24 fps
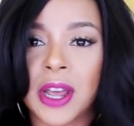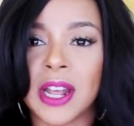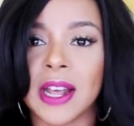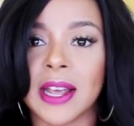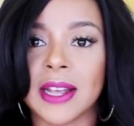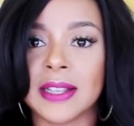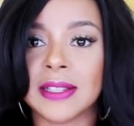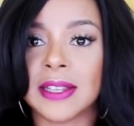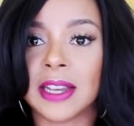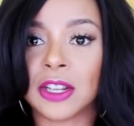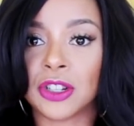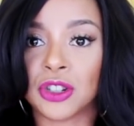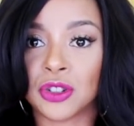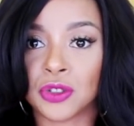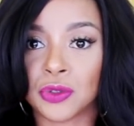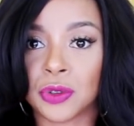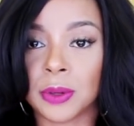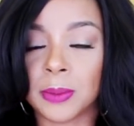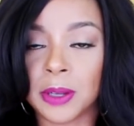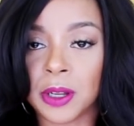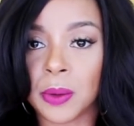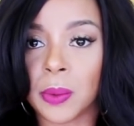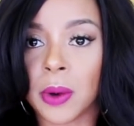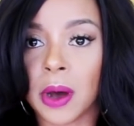It's
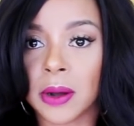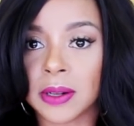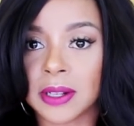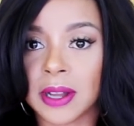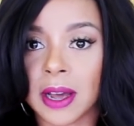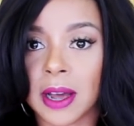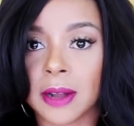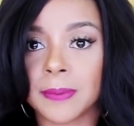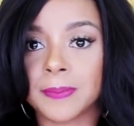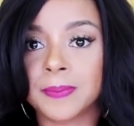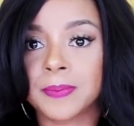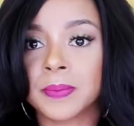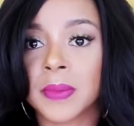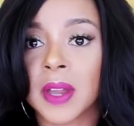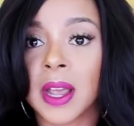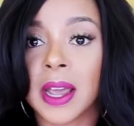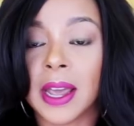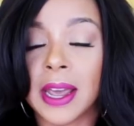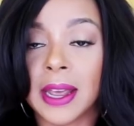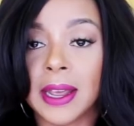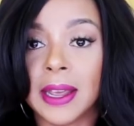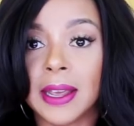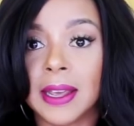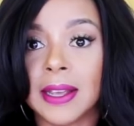extremely well done.
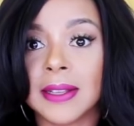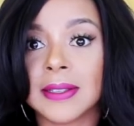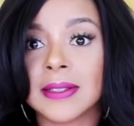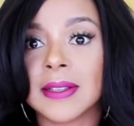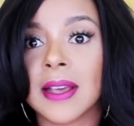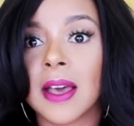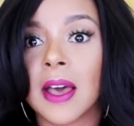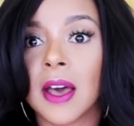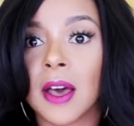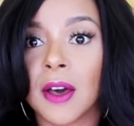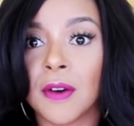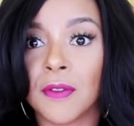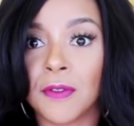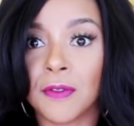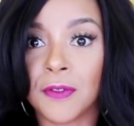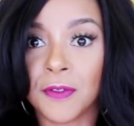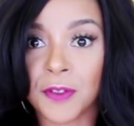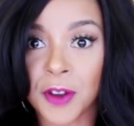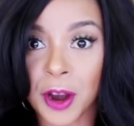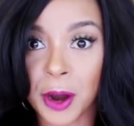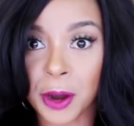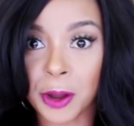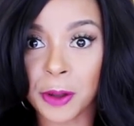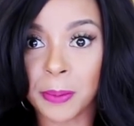It is
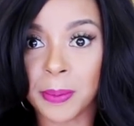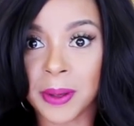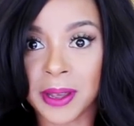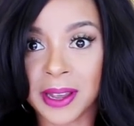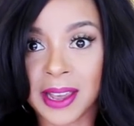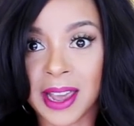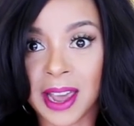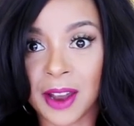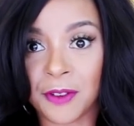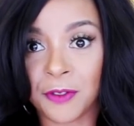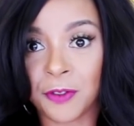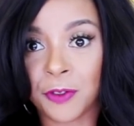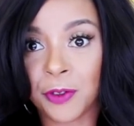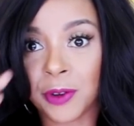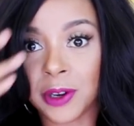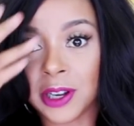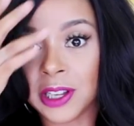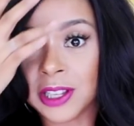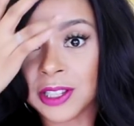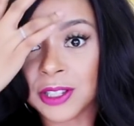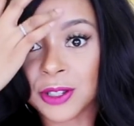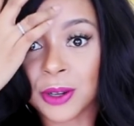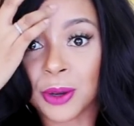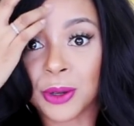very big head
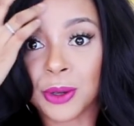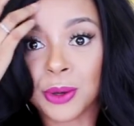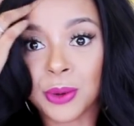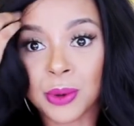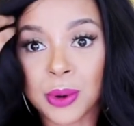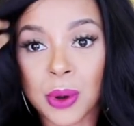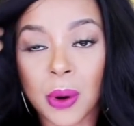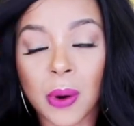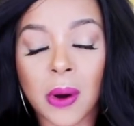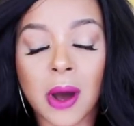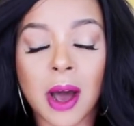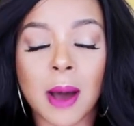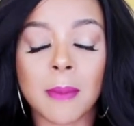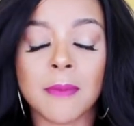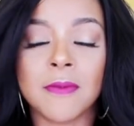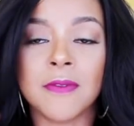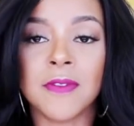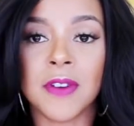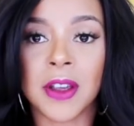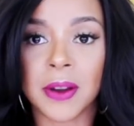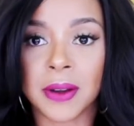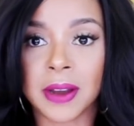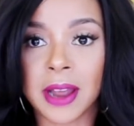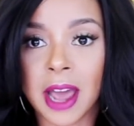friendly, so you know I'm
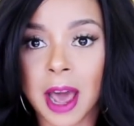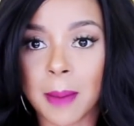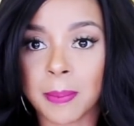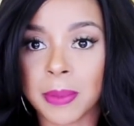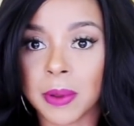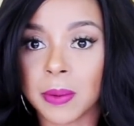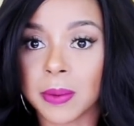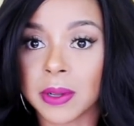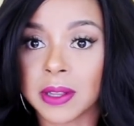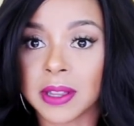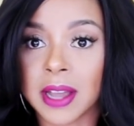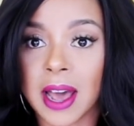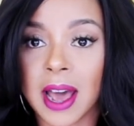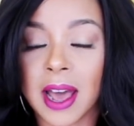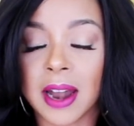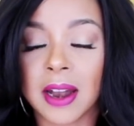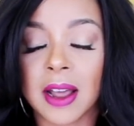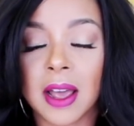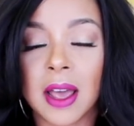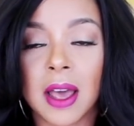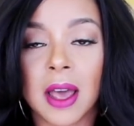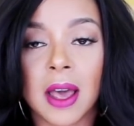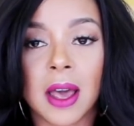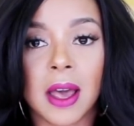very happy with
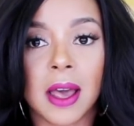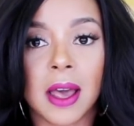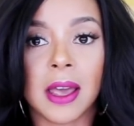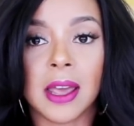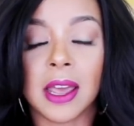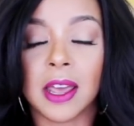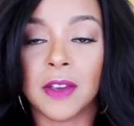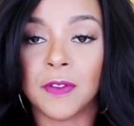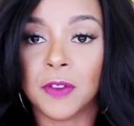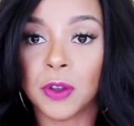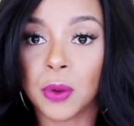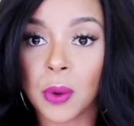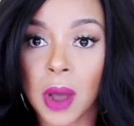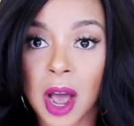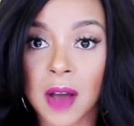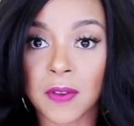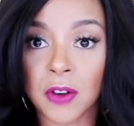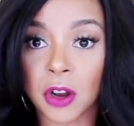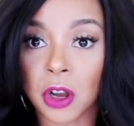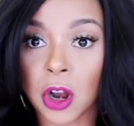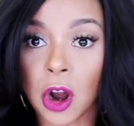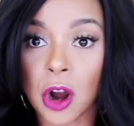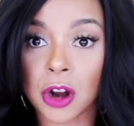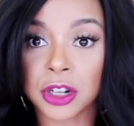that. If you
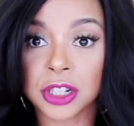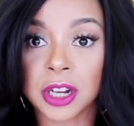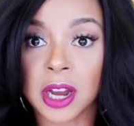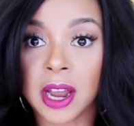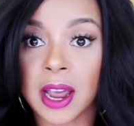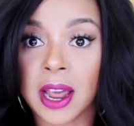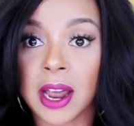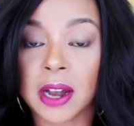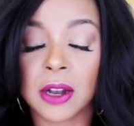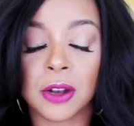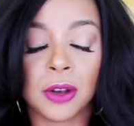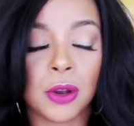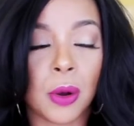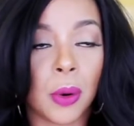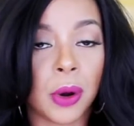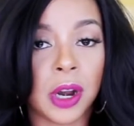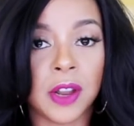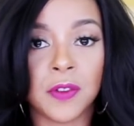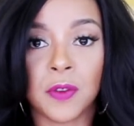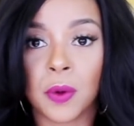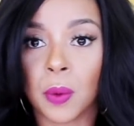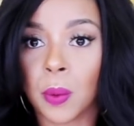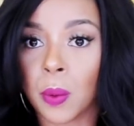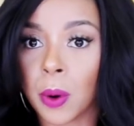have a larger head,
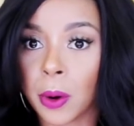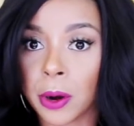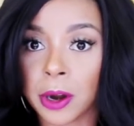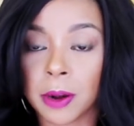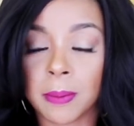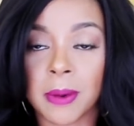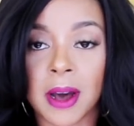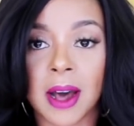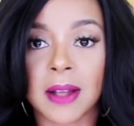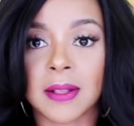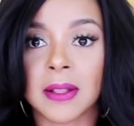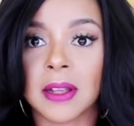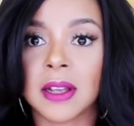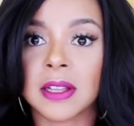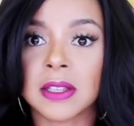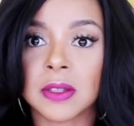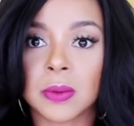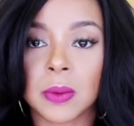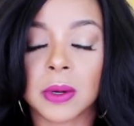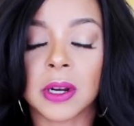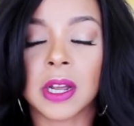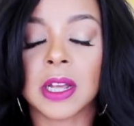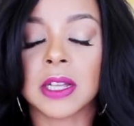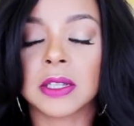don't even worry about
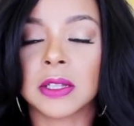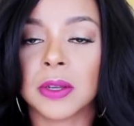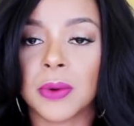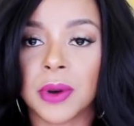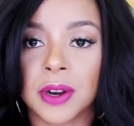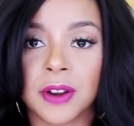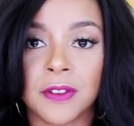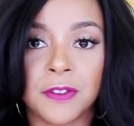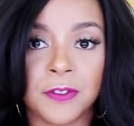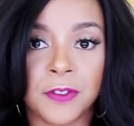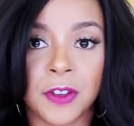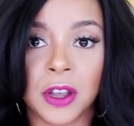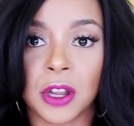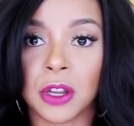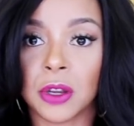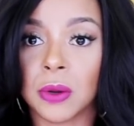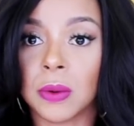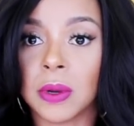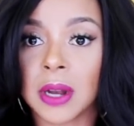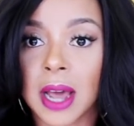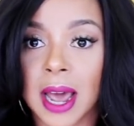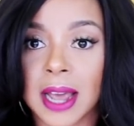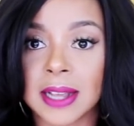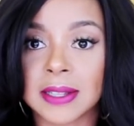this one. It's going to fit
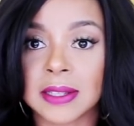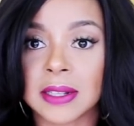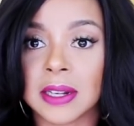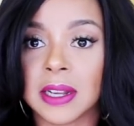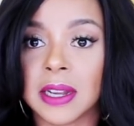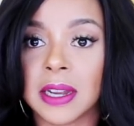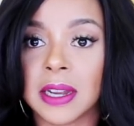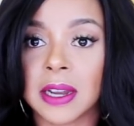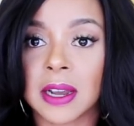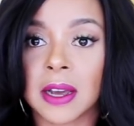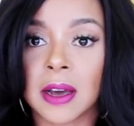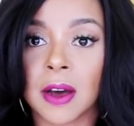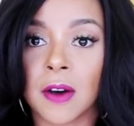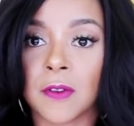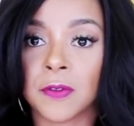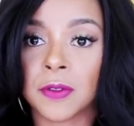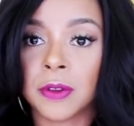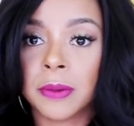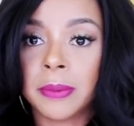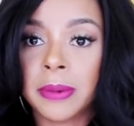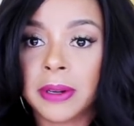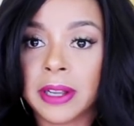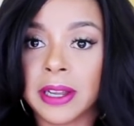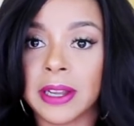you nicely and
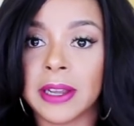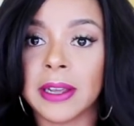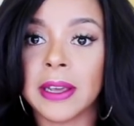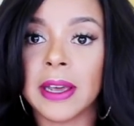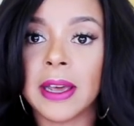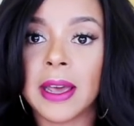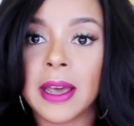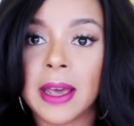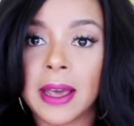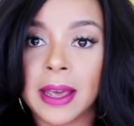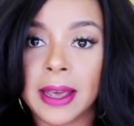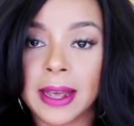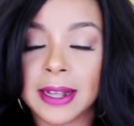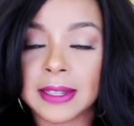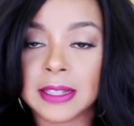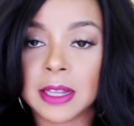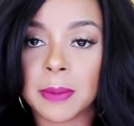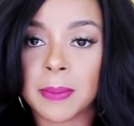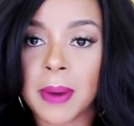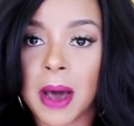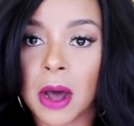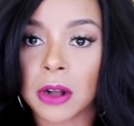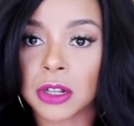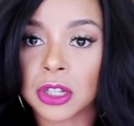comfortably. It's
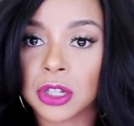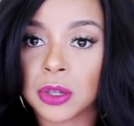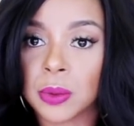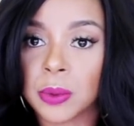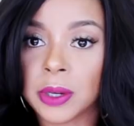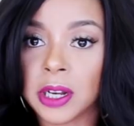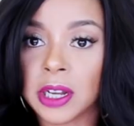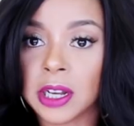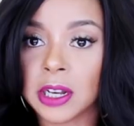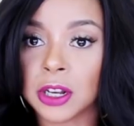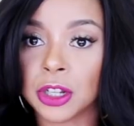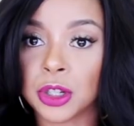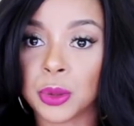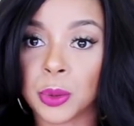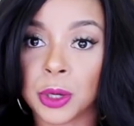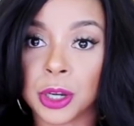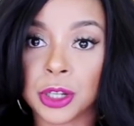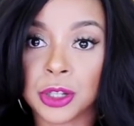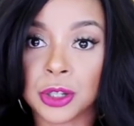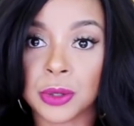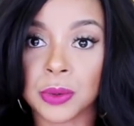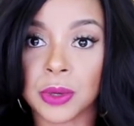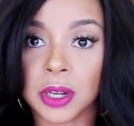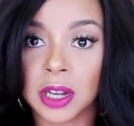about 20 to
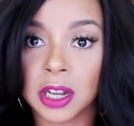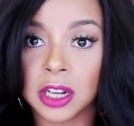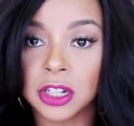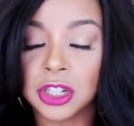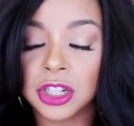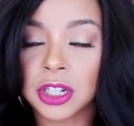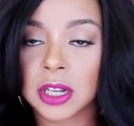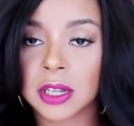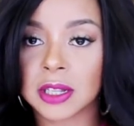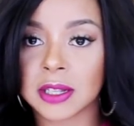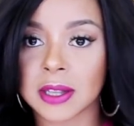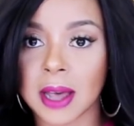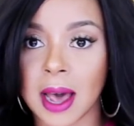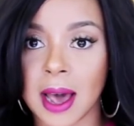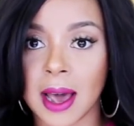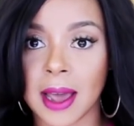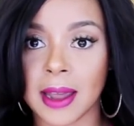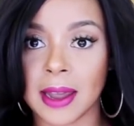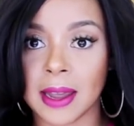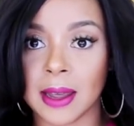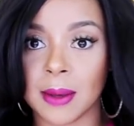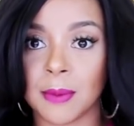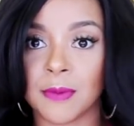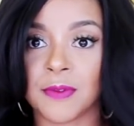22 inches.
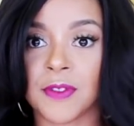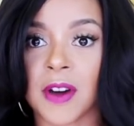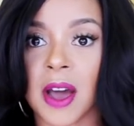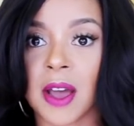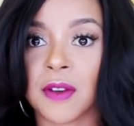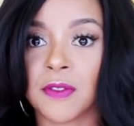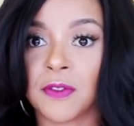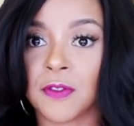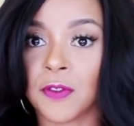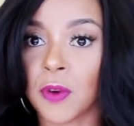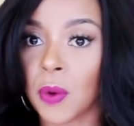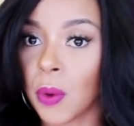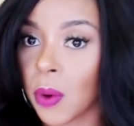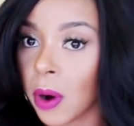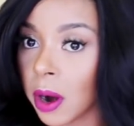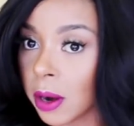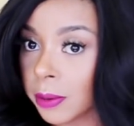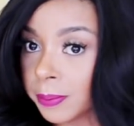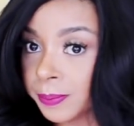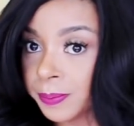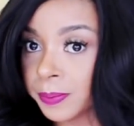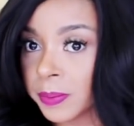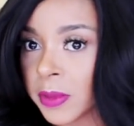I am 5'4".